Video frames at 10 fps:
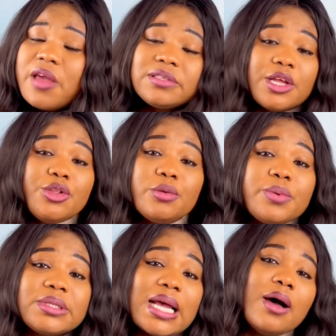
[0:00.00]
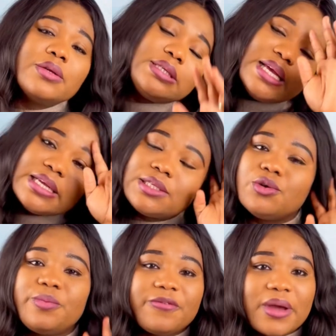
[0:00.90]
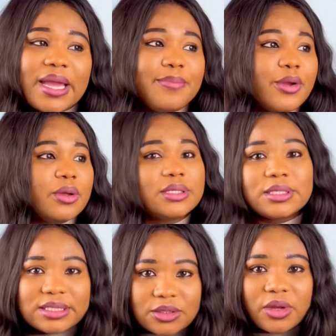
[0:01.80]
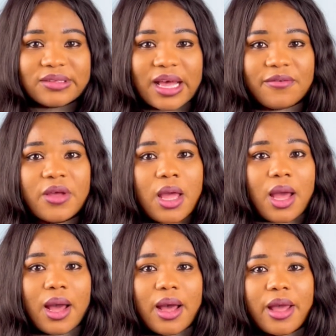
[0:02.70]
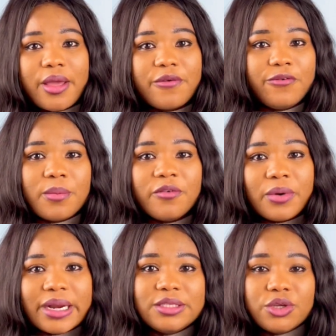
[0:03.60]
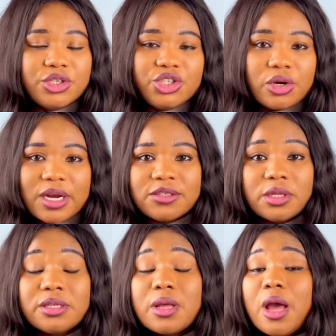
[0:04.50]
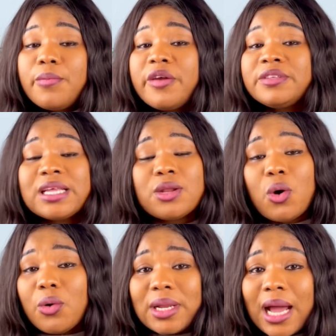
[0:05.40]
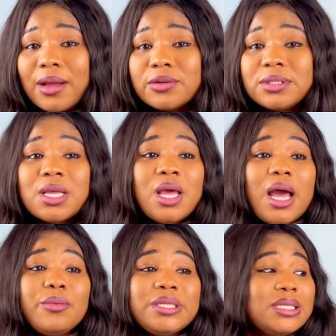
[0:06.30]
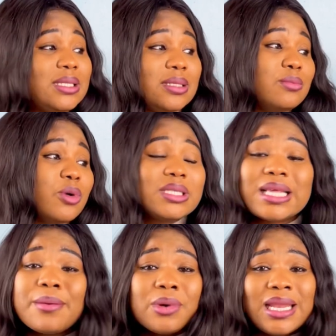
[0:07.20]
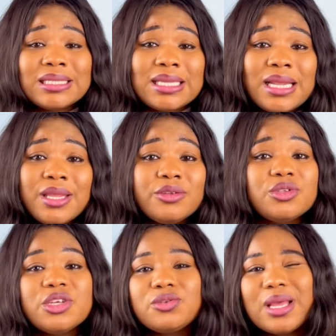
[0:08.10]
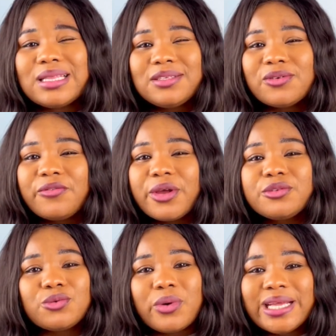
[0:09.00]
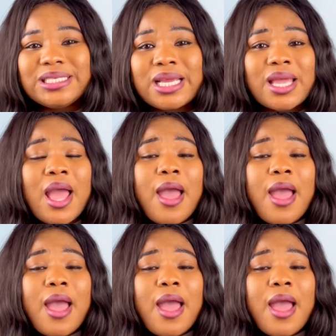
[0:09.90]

If it's a new built house, yes, you'll be fine because it does have a form of warranty or insurance on it. But if it's an old house, which is most time more than 10 years, you need to get a surveyor to go and check.